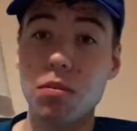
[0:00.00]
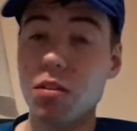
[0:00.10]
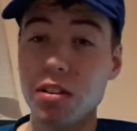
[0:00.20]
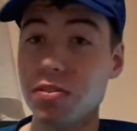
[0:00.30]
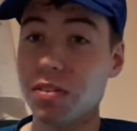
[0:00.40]

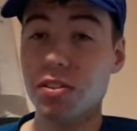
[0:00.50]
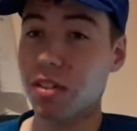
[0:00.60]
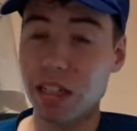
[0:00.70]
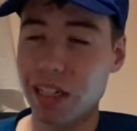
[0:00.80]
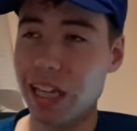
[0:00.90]
Or even if you're
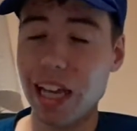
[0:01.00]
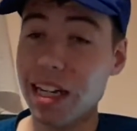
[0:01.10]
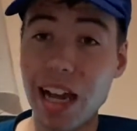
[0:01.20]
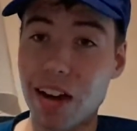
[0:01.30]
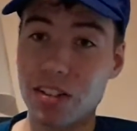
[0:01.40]

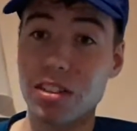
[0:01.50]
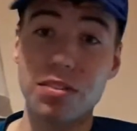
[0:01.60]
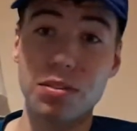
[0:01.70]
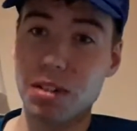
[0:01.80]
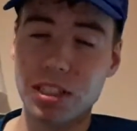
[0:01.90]
in Ireland,
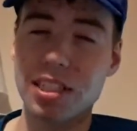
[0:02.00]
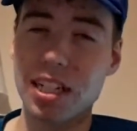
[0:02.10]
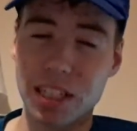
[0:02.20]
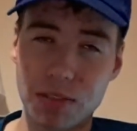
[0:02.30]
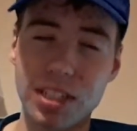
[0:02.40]
if you want to
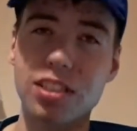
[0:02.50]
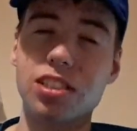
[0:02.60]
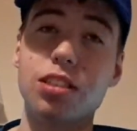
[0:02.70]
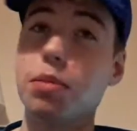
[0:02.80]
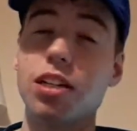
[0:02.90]
send a
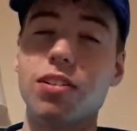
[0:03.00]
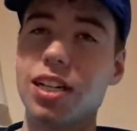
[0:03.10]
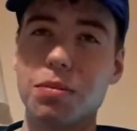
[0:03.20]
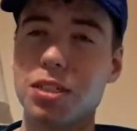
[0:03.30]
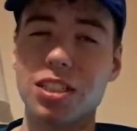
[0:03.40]
greetings to me or
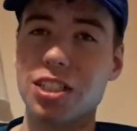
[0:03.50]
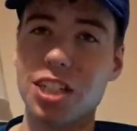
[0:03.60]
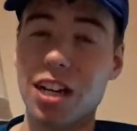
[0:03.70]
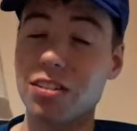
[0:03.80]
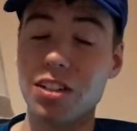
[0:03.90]
anybody in the
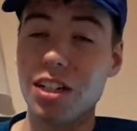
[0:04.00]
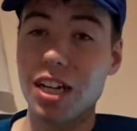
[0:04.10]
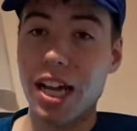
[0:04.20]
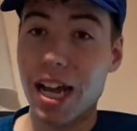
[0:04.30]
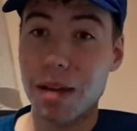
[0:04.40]
channel,
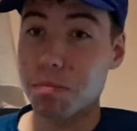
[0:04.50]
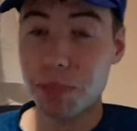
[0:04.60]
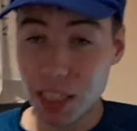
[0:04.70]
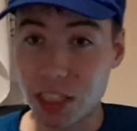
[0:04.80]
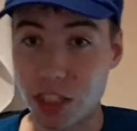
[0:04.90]

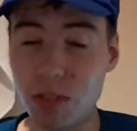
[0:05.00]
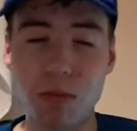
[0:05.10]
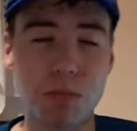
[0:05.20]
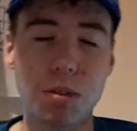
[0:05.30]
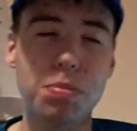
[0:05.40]
please
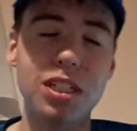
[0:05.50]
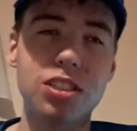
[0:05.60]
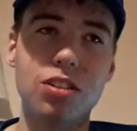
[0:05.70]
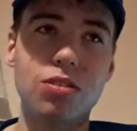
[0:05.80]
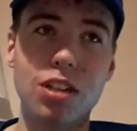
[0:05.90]
do.
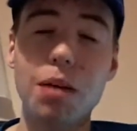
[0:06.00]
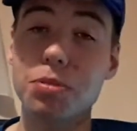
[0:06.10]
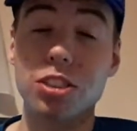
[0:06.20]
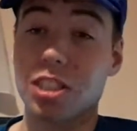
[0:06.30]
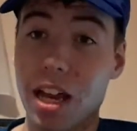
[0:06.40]
Please do. The
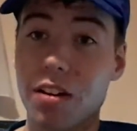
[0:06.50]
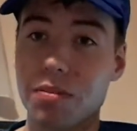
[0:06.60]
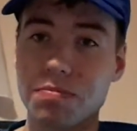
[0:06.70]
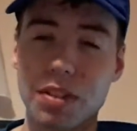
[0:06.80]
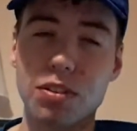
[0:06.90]
option's
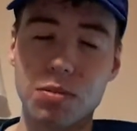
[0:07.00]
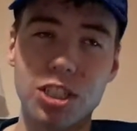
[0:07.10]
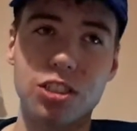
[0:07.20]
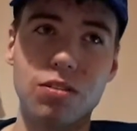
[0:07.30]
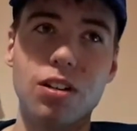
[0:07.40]
there, if you
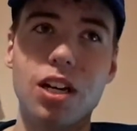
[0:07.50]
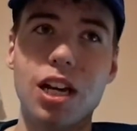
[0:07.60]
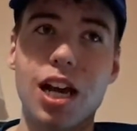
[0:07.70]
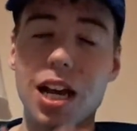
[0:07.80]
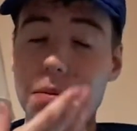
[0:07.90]
wish to.
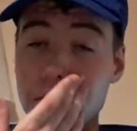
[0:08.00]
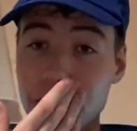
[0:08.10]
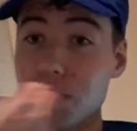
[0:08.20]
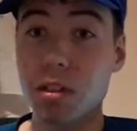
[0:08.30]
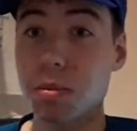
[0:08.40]

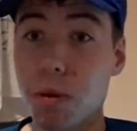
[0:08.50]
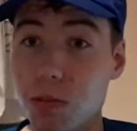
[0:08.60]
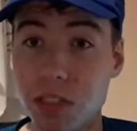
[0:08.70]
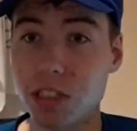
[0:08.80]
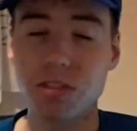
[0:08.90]
If you want to
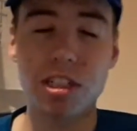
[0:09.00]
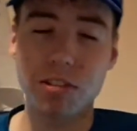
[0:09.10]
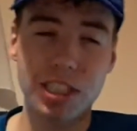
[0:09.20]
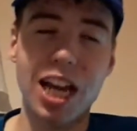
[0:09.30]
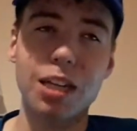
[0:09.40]
post and try to
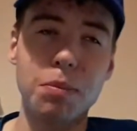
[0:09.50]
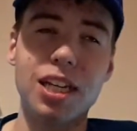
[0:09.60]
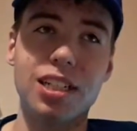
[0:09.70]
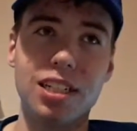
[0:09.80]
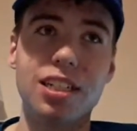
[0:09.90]
untag
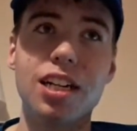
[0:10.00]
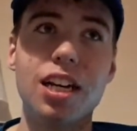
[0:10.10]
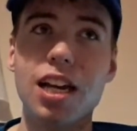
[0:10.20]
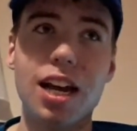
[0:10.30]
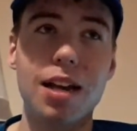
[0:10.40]
me in it,
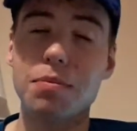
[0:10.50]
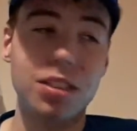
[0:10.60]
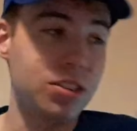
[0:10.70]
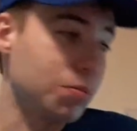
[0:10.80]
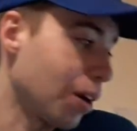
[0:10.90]

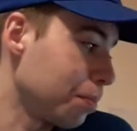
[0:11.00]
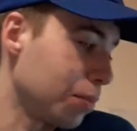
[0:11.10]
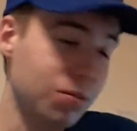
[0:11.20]
that's no problem.